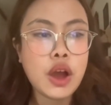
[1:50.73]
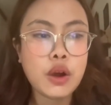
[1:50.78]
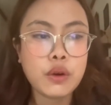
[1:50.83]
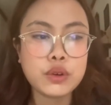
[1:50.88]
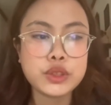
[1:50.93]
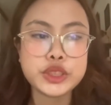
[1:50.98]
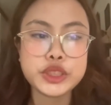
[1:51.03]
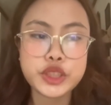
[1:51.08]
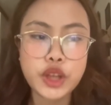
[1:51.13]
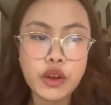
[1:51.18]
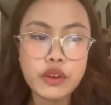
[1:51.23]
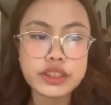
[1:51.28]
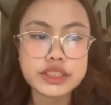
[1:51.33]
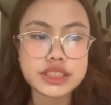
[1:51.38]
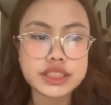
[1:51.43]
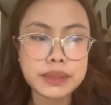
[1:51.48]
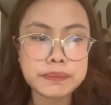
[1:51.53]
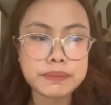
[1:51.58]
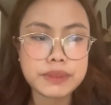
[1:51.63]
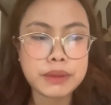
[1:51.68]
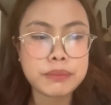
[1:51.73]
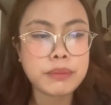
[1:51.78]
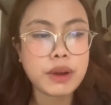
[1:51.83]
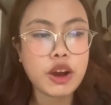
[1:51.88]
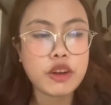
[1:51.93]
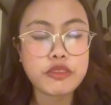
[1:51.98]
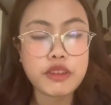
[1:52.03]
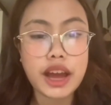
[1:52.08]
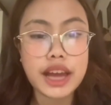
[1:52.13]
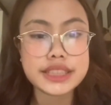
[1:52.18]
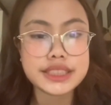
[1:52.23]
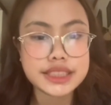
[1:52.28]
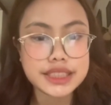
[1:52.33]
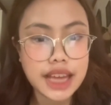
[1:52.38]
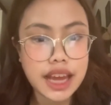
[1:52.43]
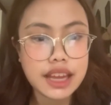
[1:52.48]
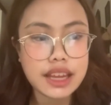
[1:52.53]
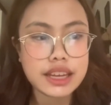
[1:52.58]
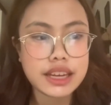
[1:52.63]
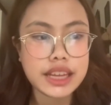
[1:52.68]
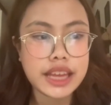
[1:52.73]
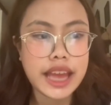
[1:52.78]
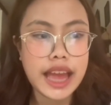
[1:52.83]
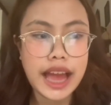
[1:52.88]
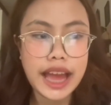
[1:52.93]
who showing symptoms of anxiety